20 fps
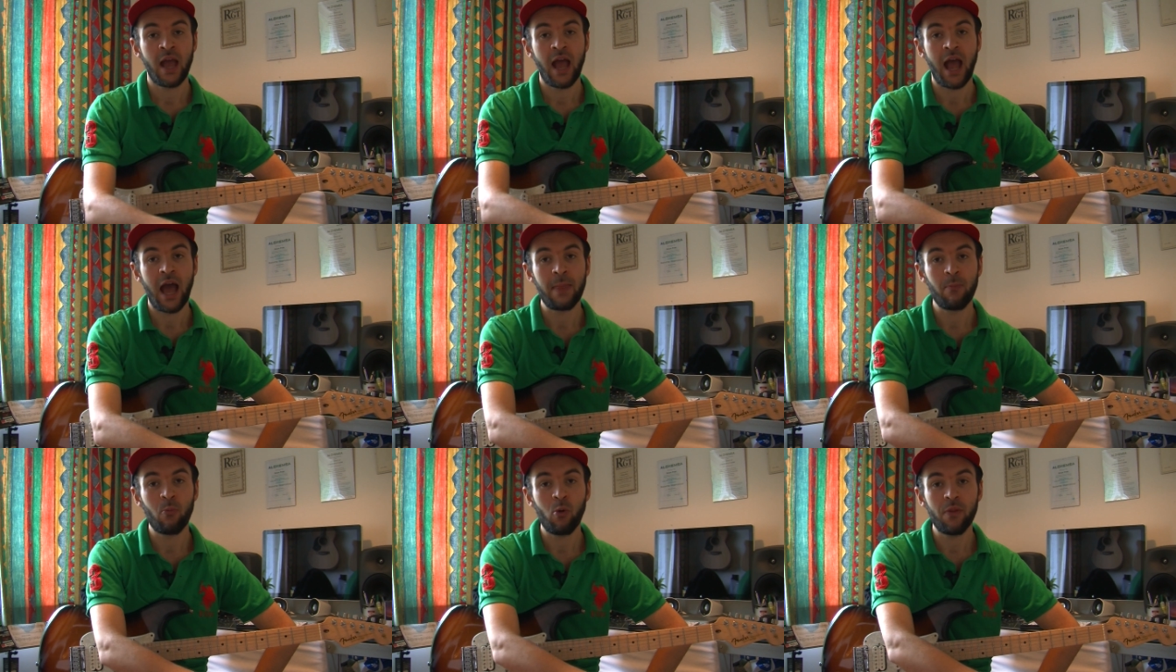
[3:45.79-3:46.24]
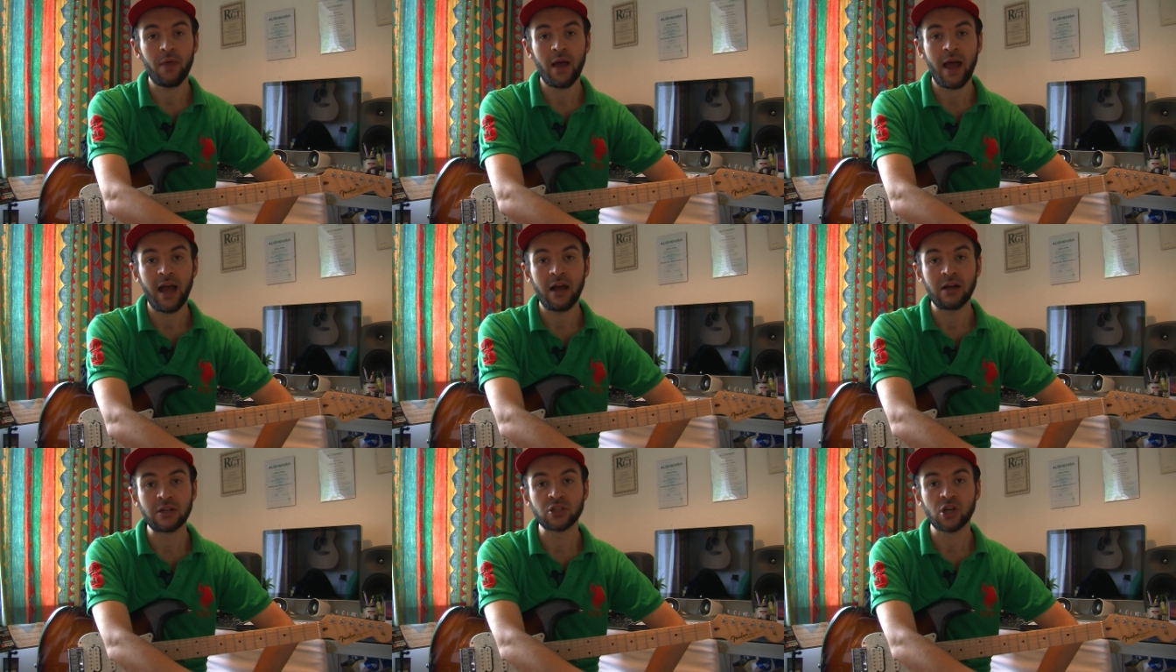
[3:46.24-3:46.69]
And what that
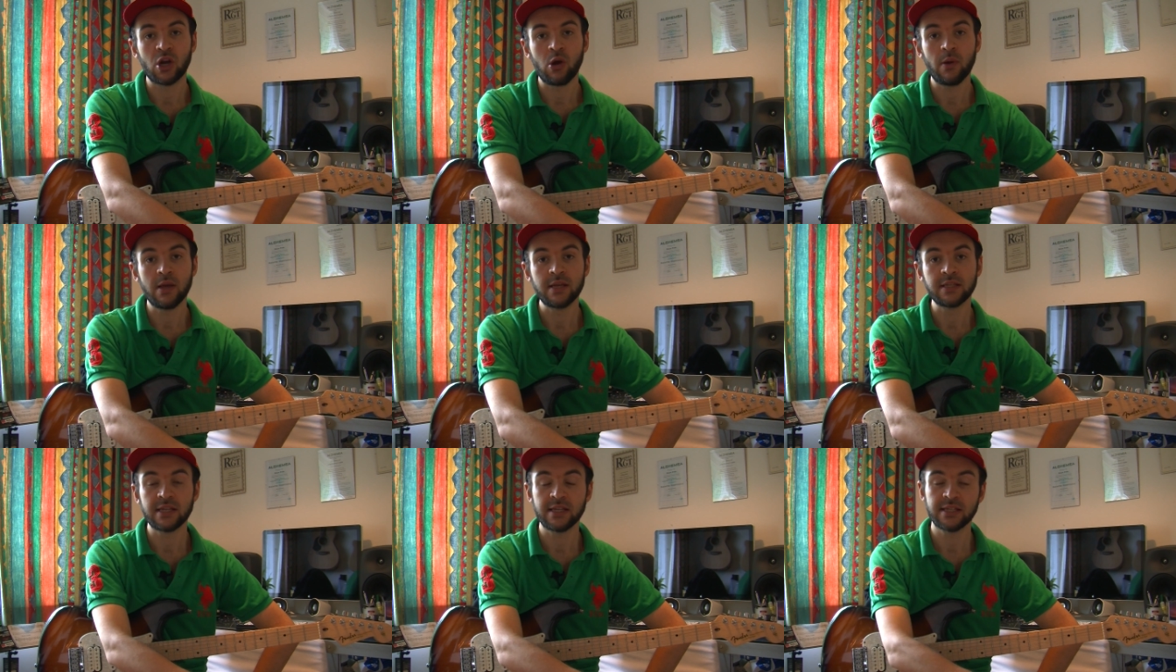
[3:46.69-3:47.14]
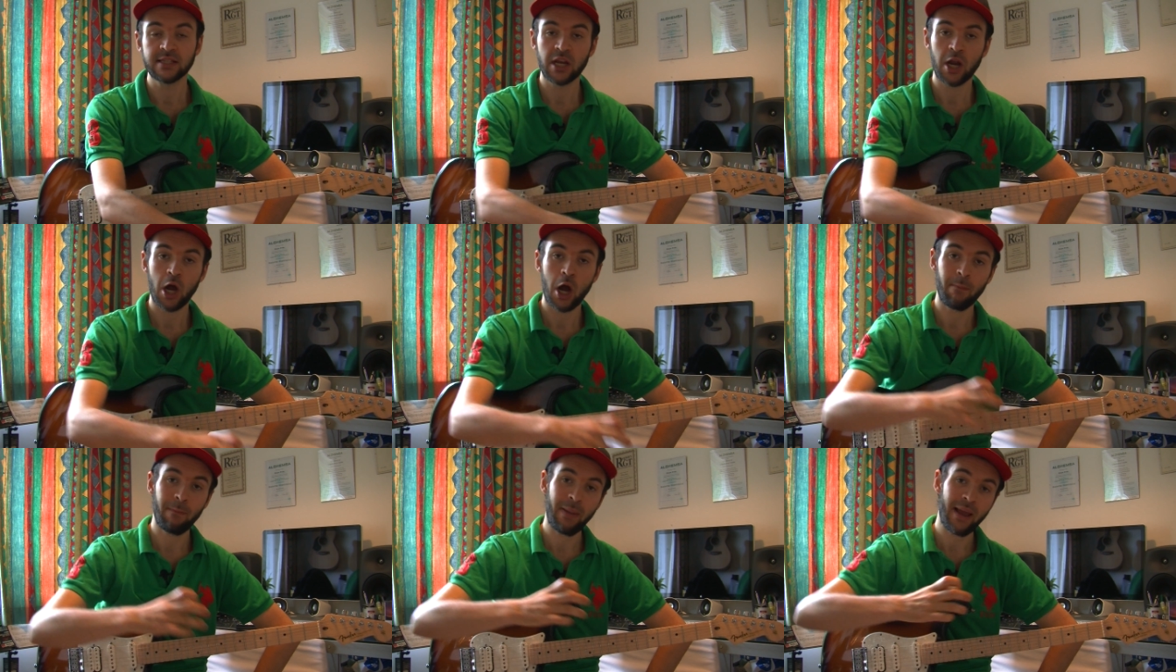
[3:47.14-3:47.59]
outro is an
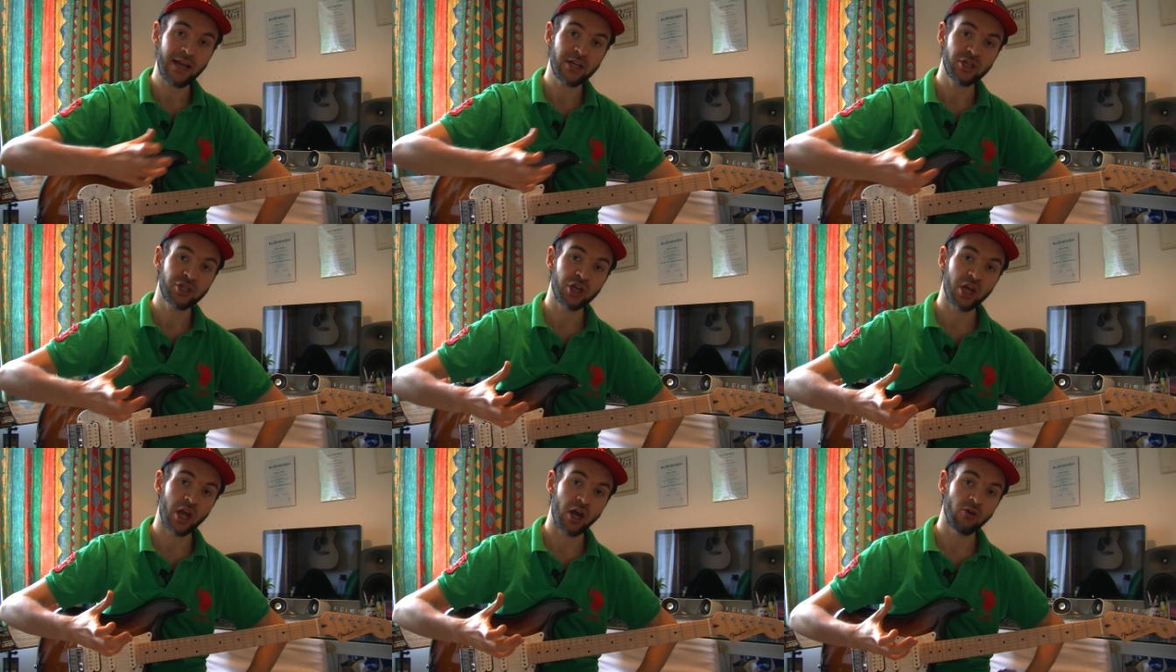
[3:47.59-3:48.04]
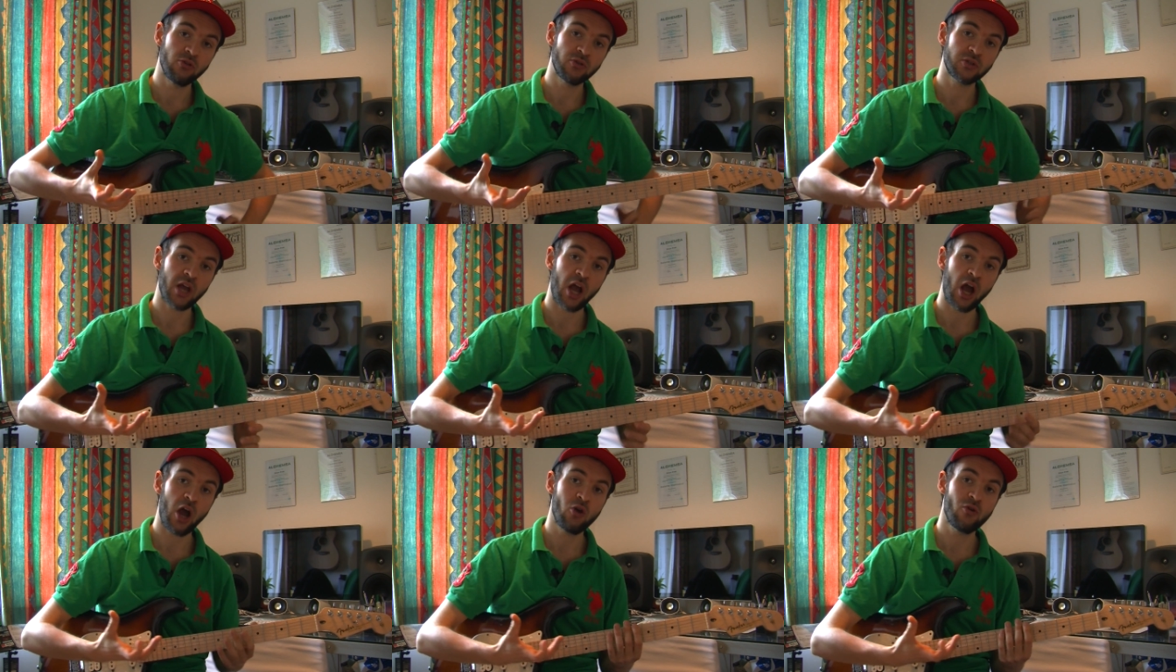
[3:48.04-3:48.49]
arpeggios
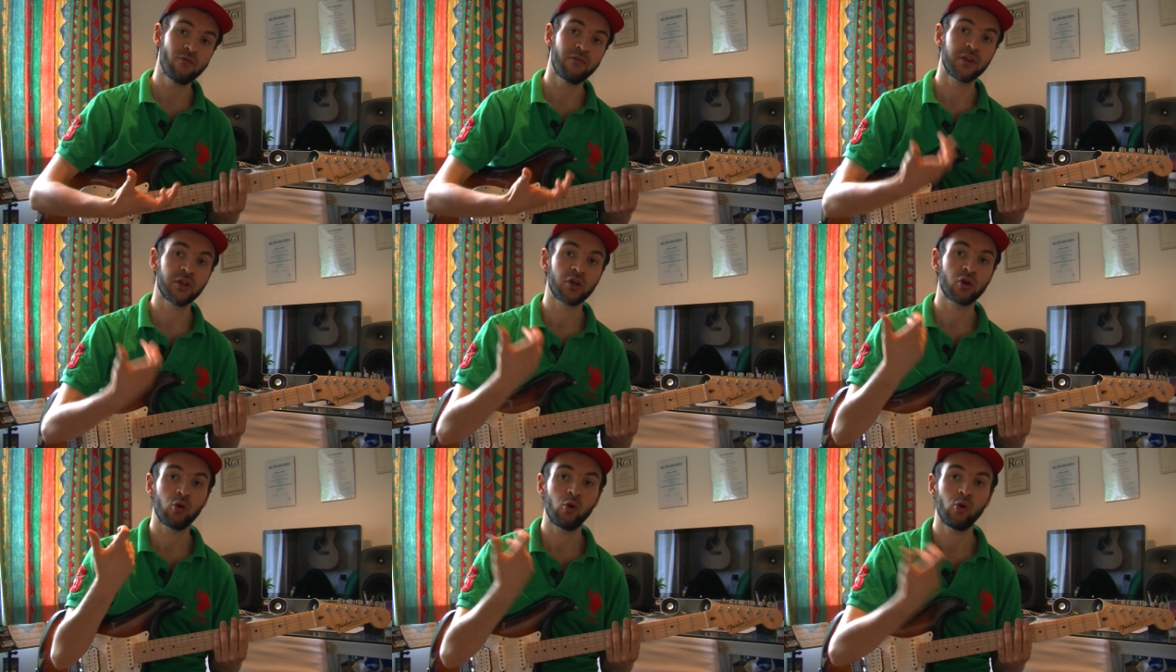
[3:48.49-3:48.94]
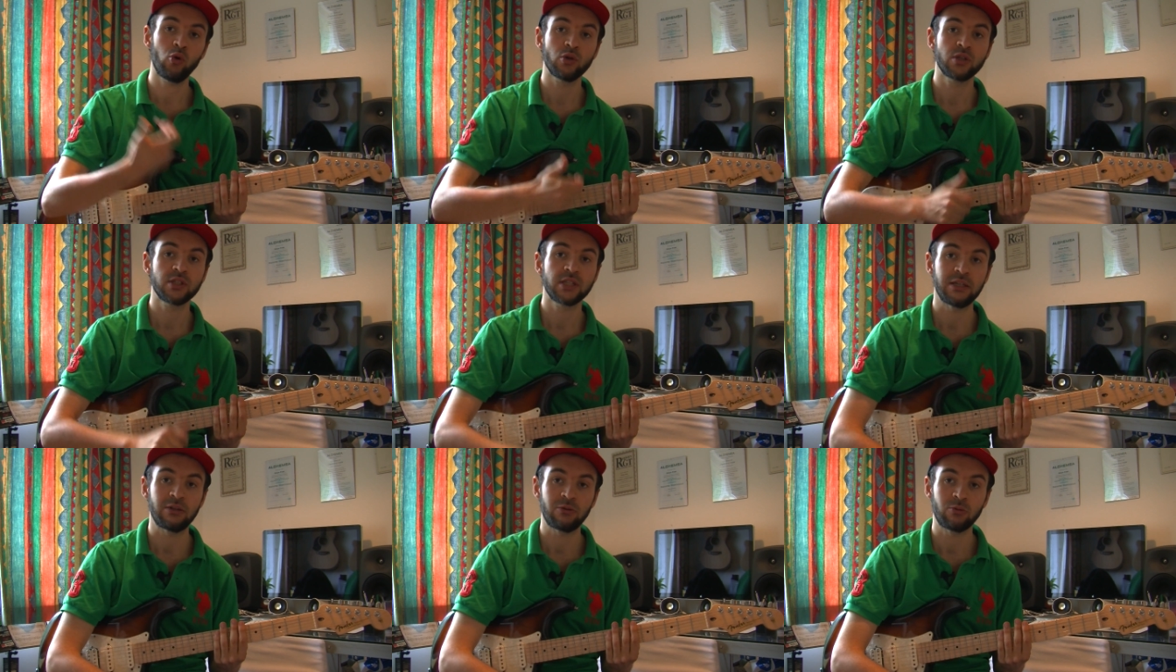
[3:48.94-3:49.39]
over the chord
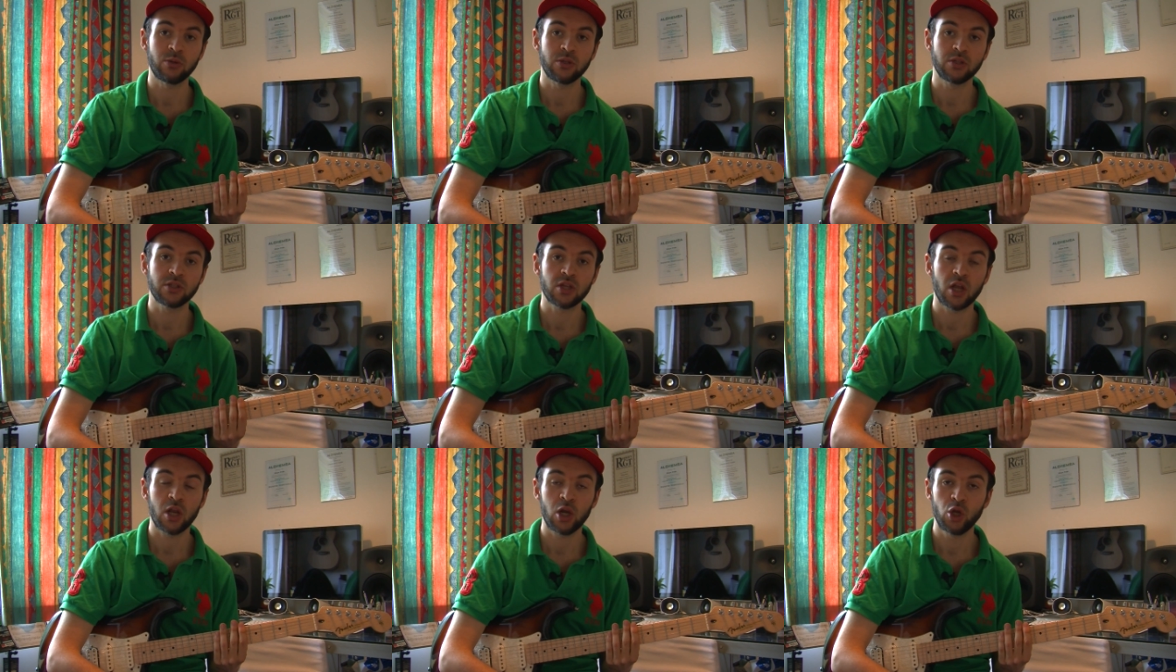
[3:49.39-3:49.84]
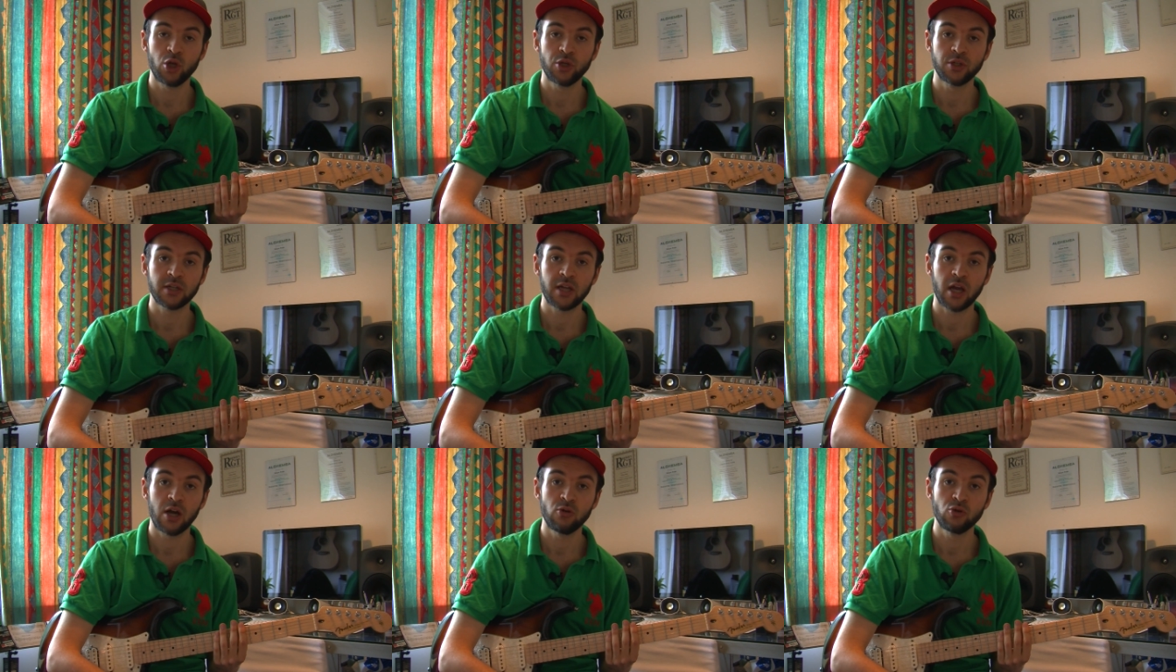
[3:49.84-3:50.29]
sequence
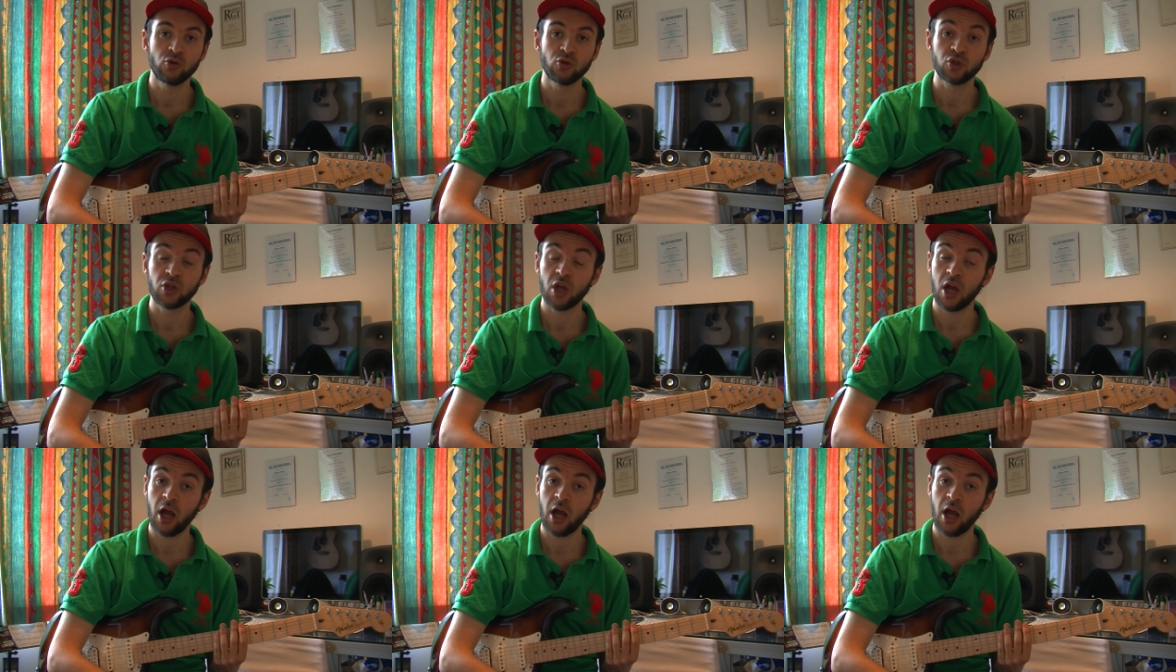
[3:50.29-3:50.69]
that goes